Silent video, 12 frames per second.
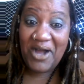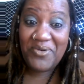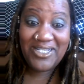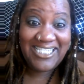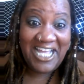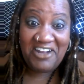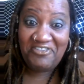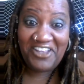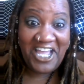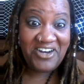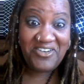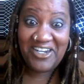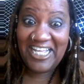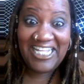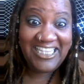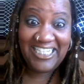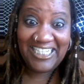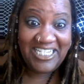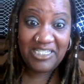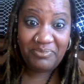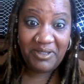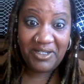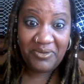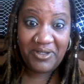was not flattered in the least
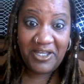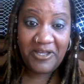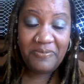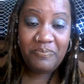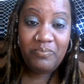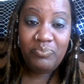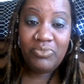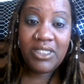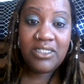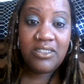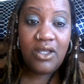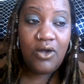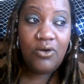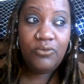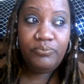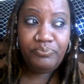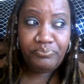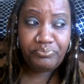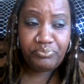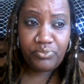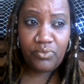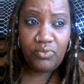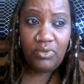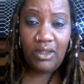bit, okay? So
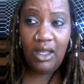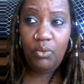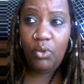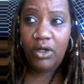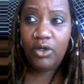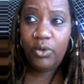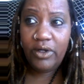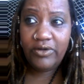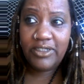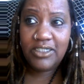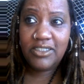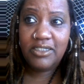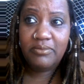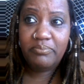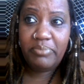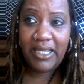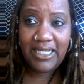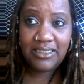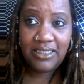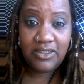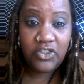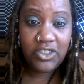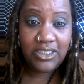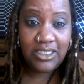I want Aquarius to pay
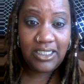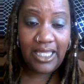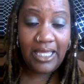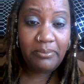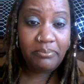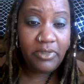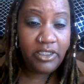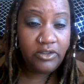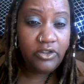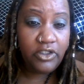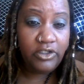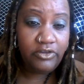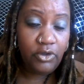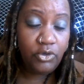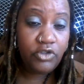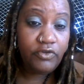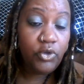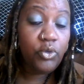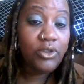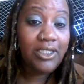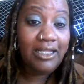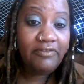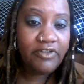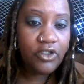attention to that. And, and, those of you who
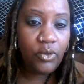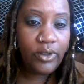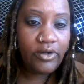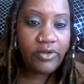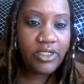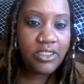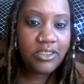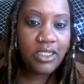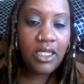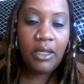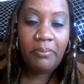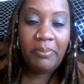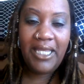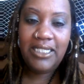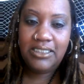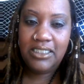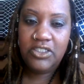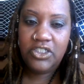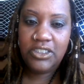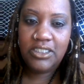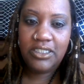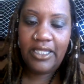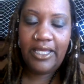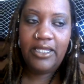love an Aquarius, pay attention to
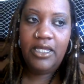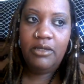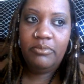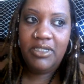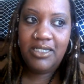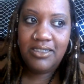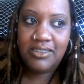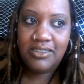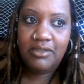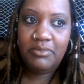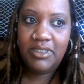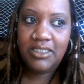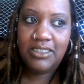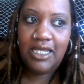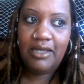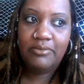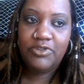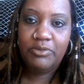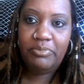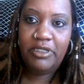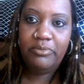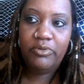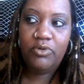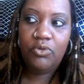that. Because some of the times the
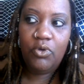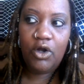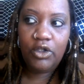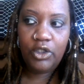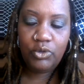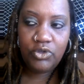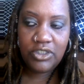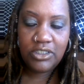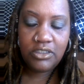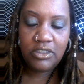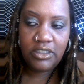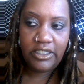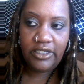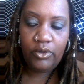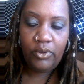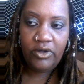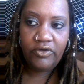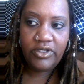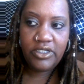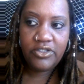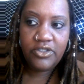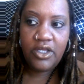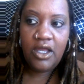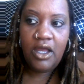people who are closest to the Aquarius